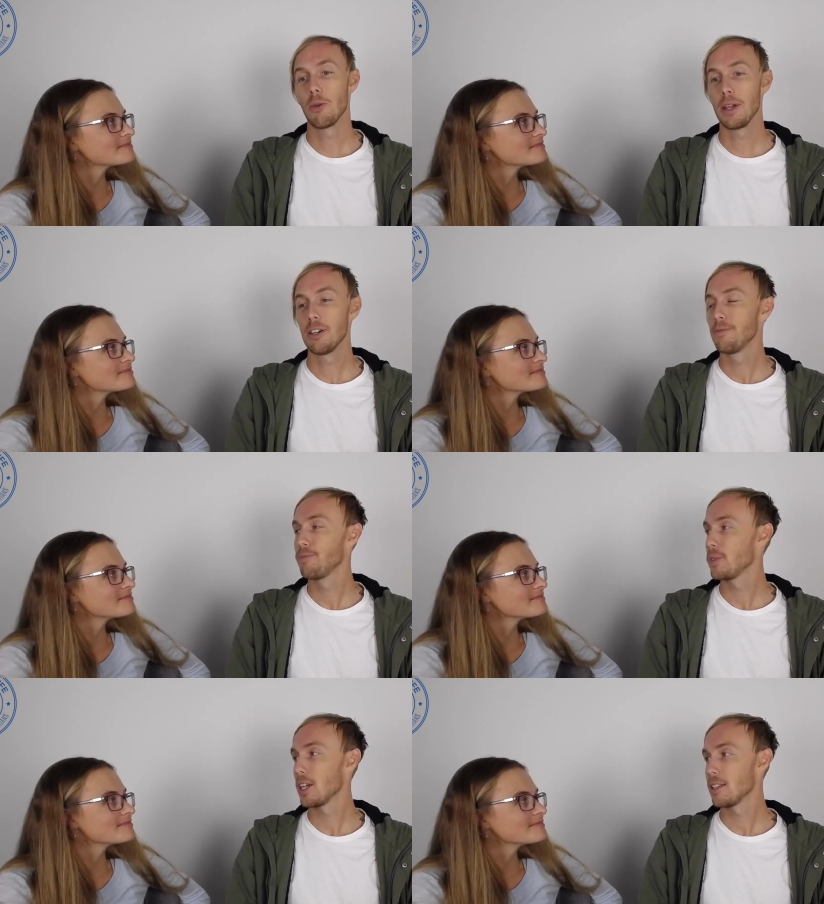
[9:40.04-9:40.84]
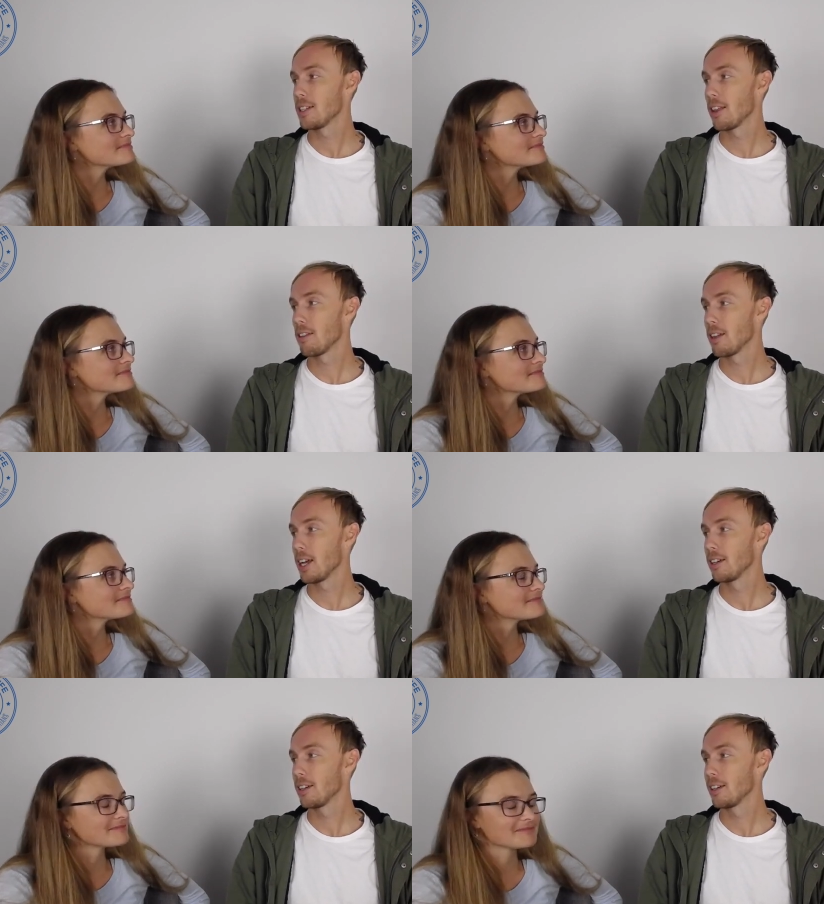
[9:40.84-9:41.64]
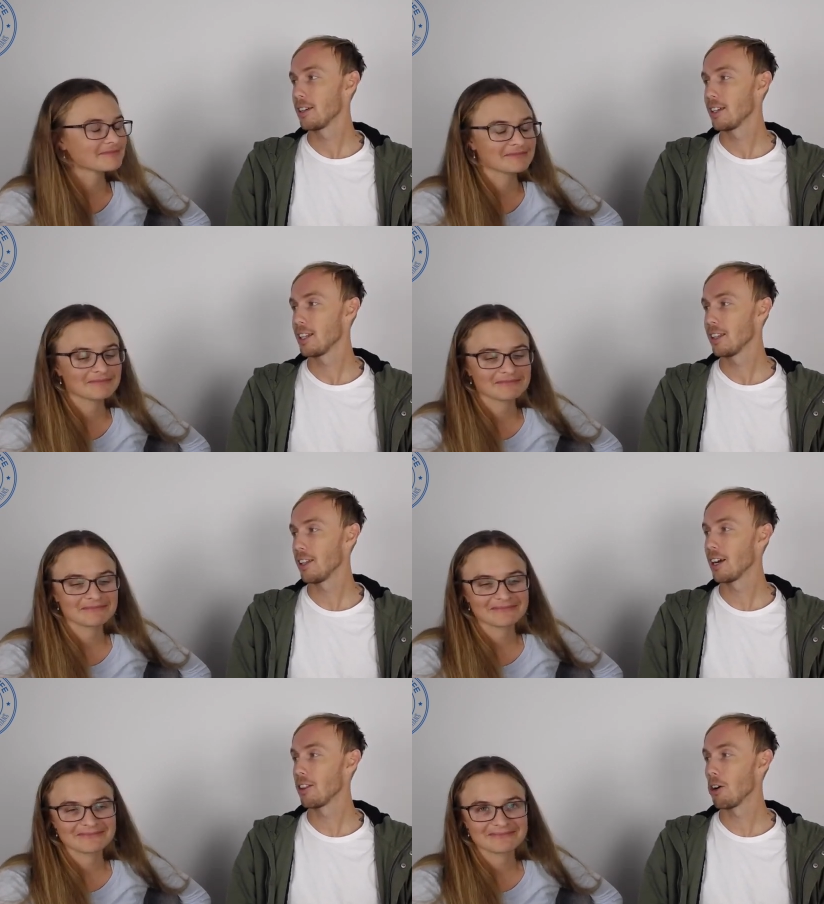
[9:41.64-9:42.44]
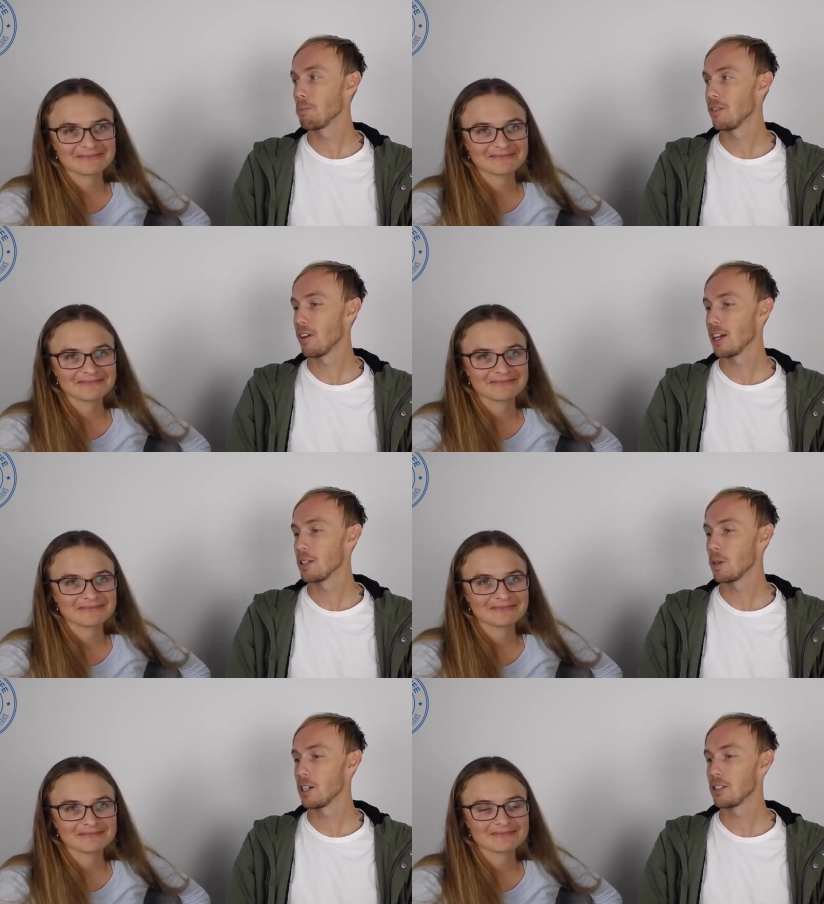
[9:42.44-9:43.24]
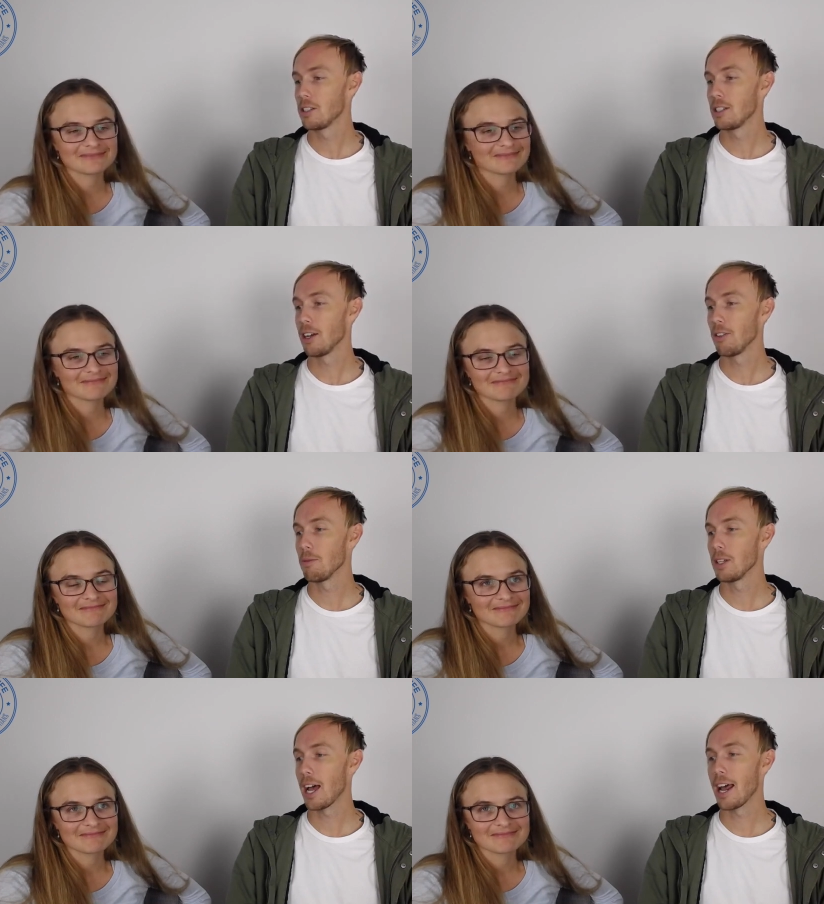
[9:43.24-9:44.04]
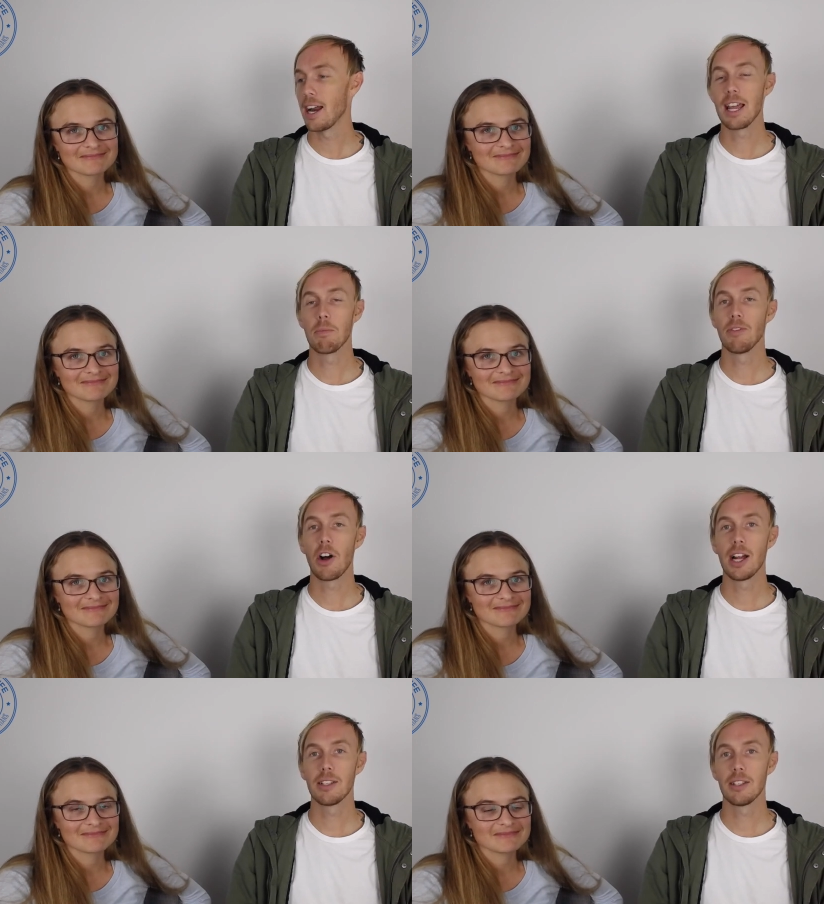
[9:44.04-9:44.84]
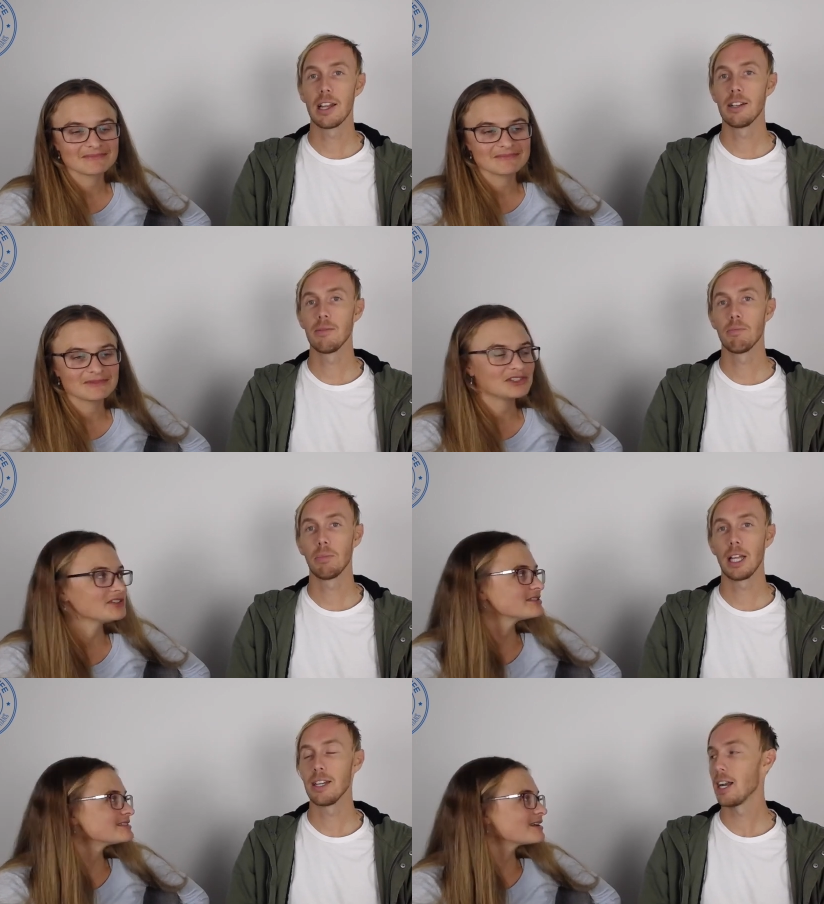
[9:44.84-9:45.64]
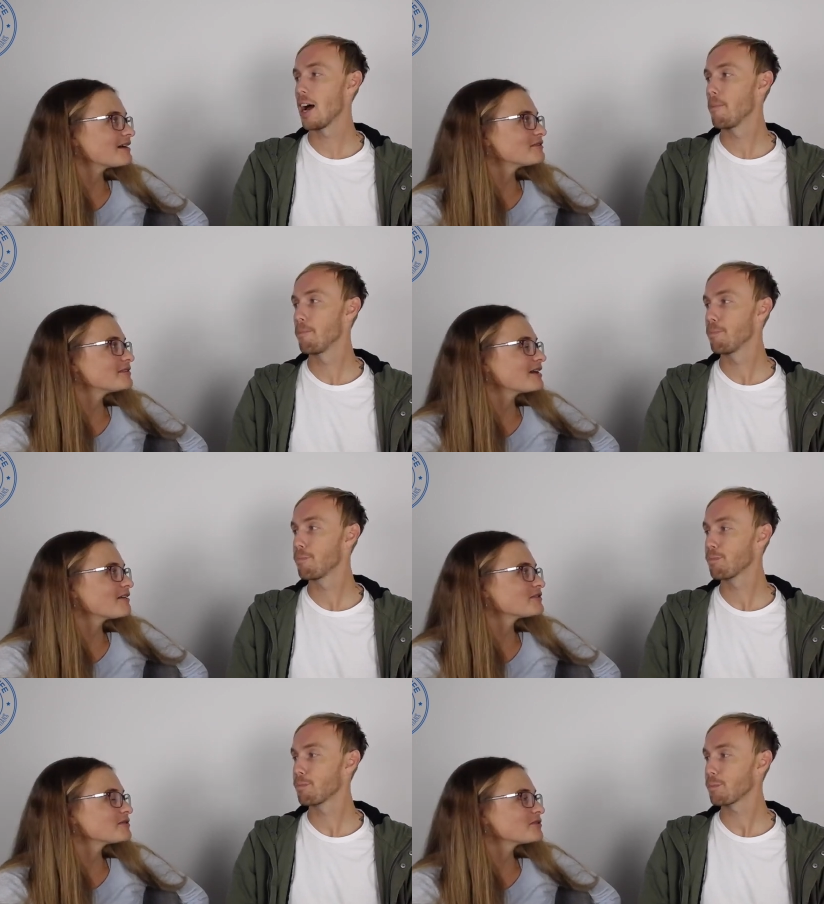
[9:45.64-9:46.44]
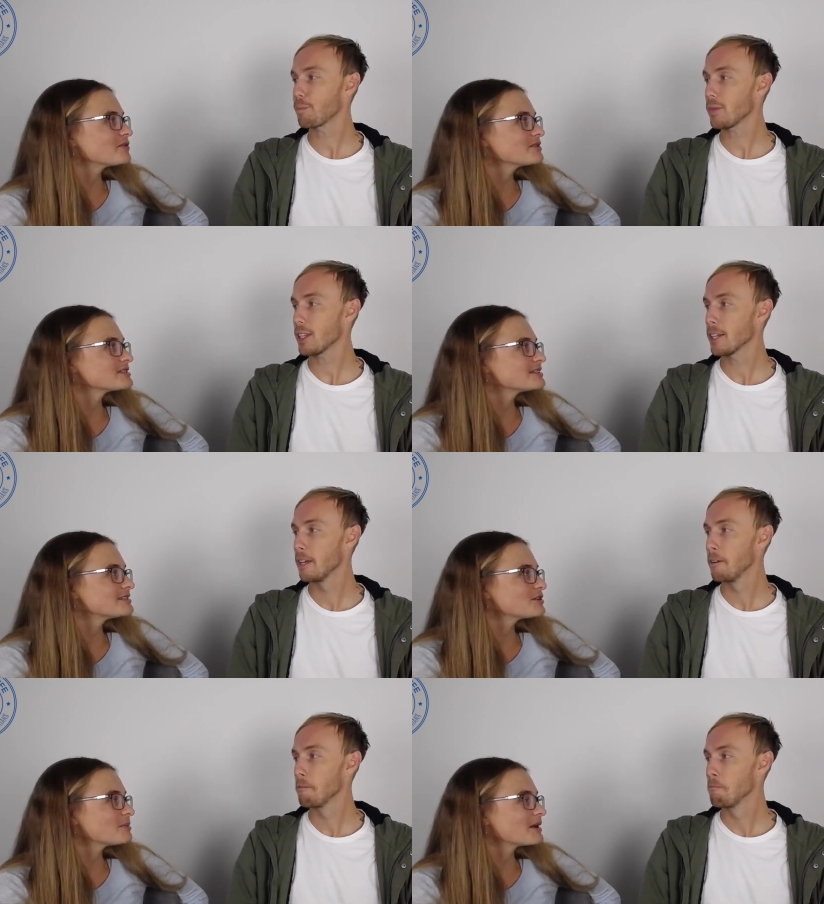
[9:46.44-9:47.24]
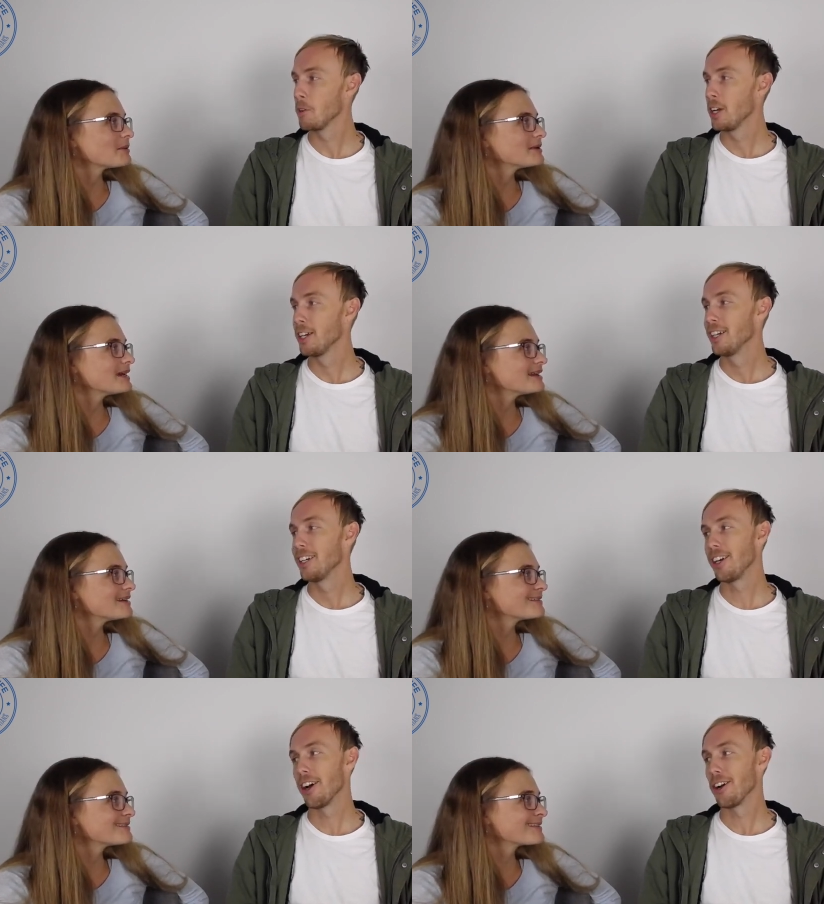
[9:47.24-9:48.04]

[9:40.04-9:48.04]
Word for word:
Speaker 1: meal. So that's the other thing like the Optifast where I tell them to add a heap of ice and then Do you blend use it.
Speaker 2: knives and forks to chop it up and eat it? No,